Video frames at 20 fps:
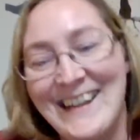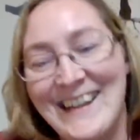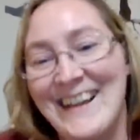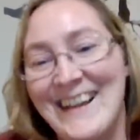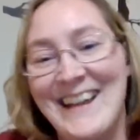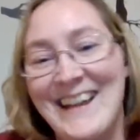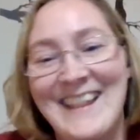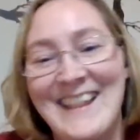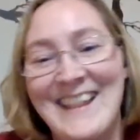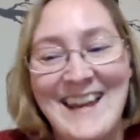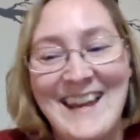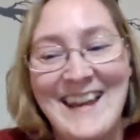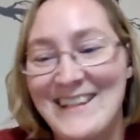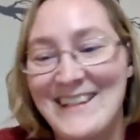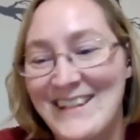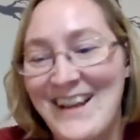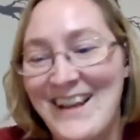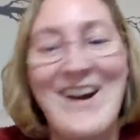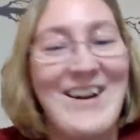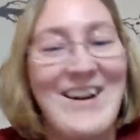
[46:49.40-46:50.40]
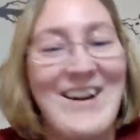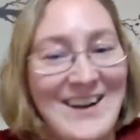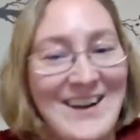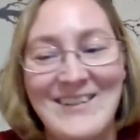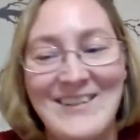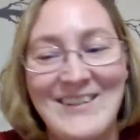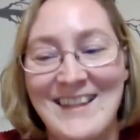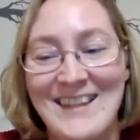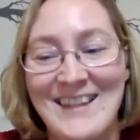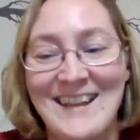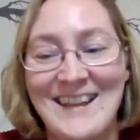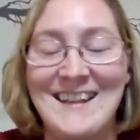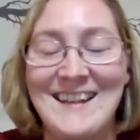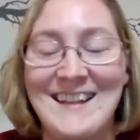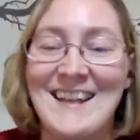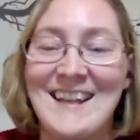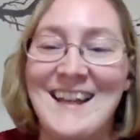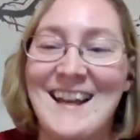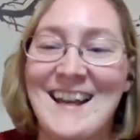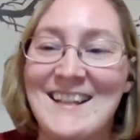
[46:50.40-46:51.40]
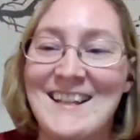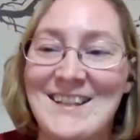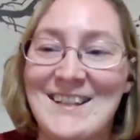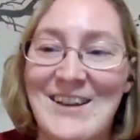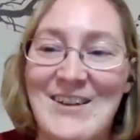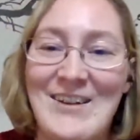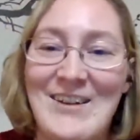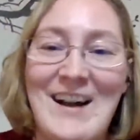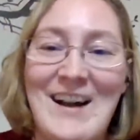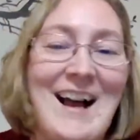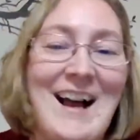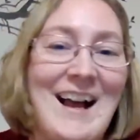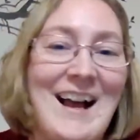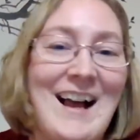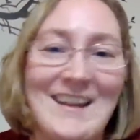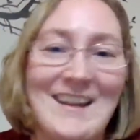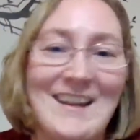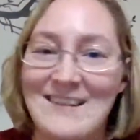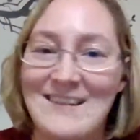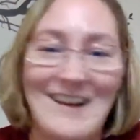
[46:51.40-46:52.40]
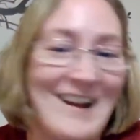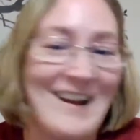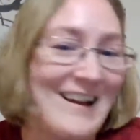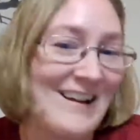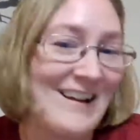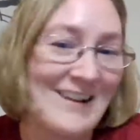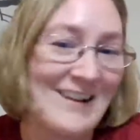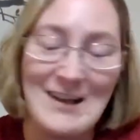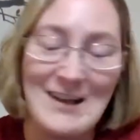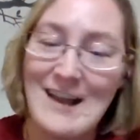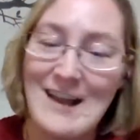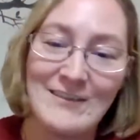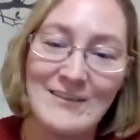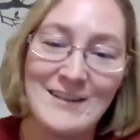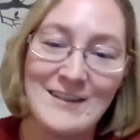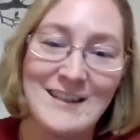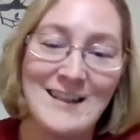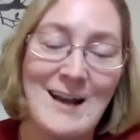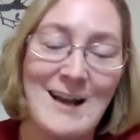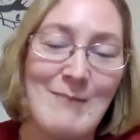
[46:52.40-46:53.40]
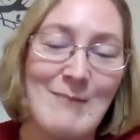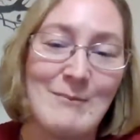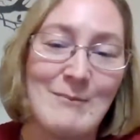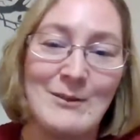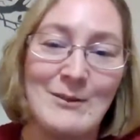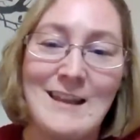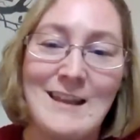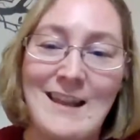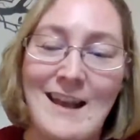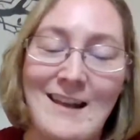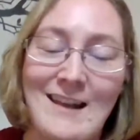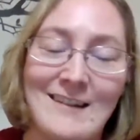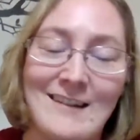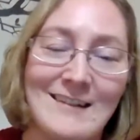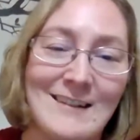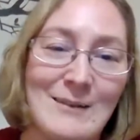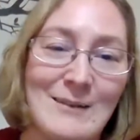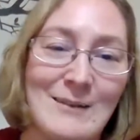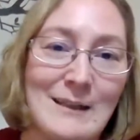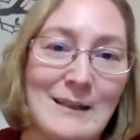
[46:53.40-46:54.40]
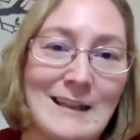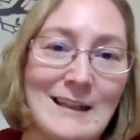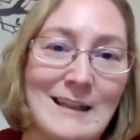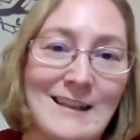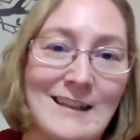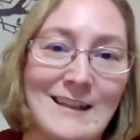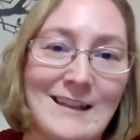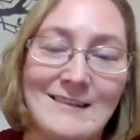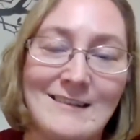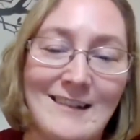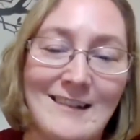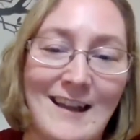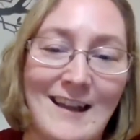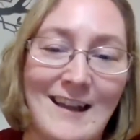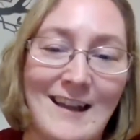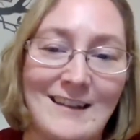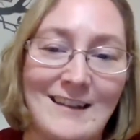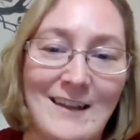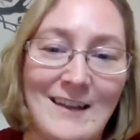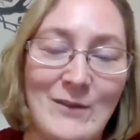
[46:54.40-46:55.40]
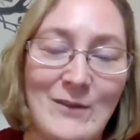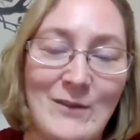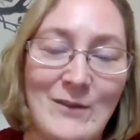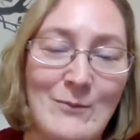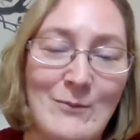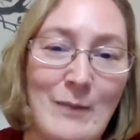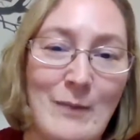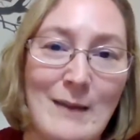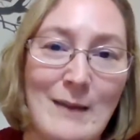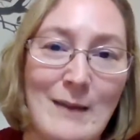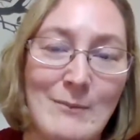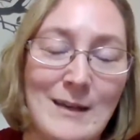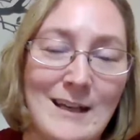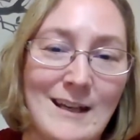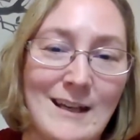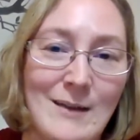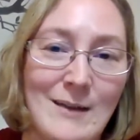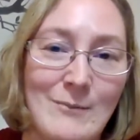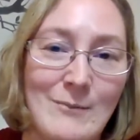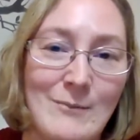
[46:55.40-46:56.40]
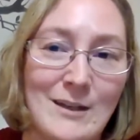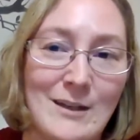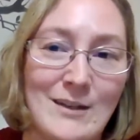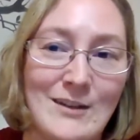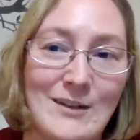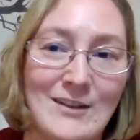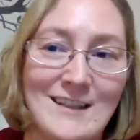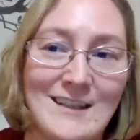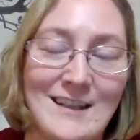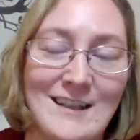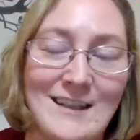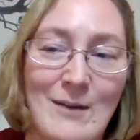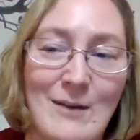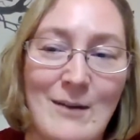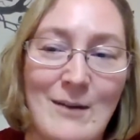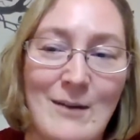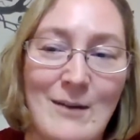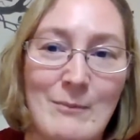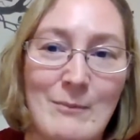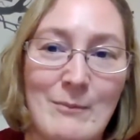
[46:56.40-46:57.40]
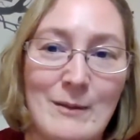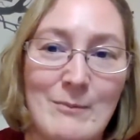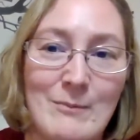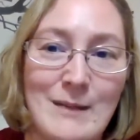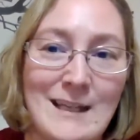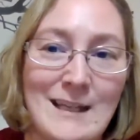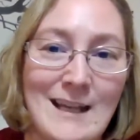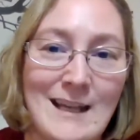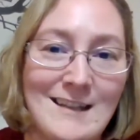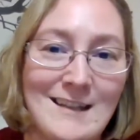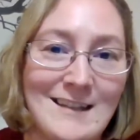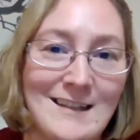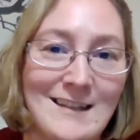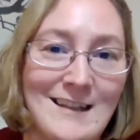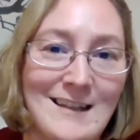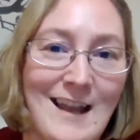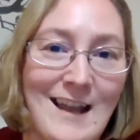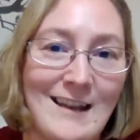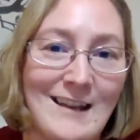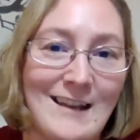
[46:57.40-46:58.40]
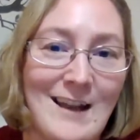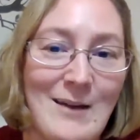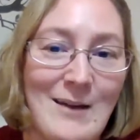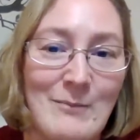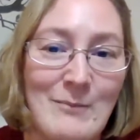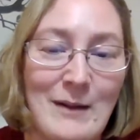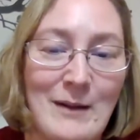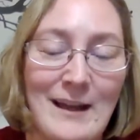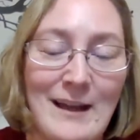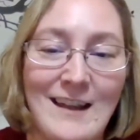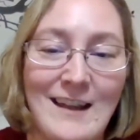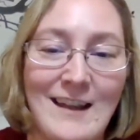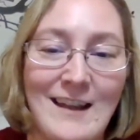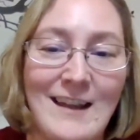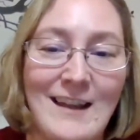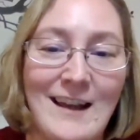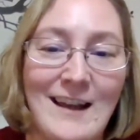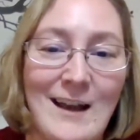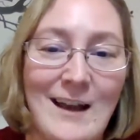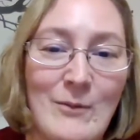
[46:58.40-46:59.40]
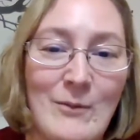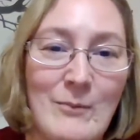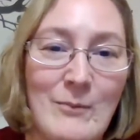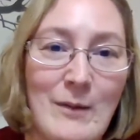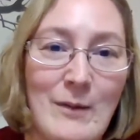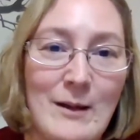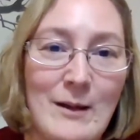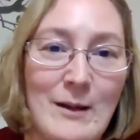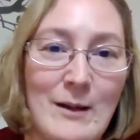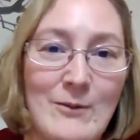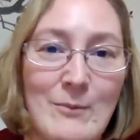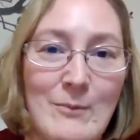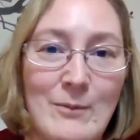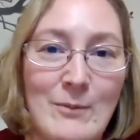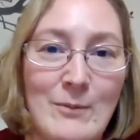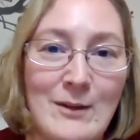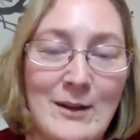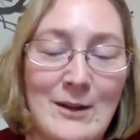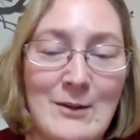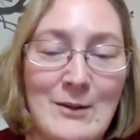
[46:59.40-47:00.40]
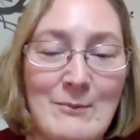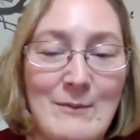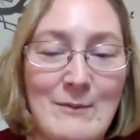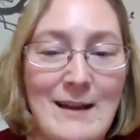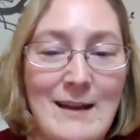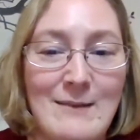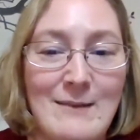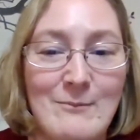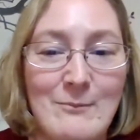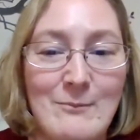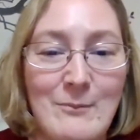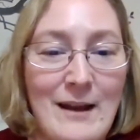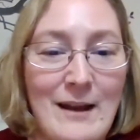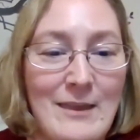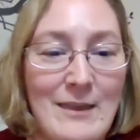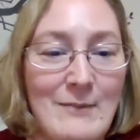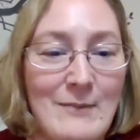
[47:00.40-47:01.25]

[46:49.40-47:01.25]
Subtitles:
They are not worth it. So I have stopped doing that completely. And if you beg me to come to yours, I'll probably be nice and come, but I will probably grumble under my breath about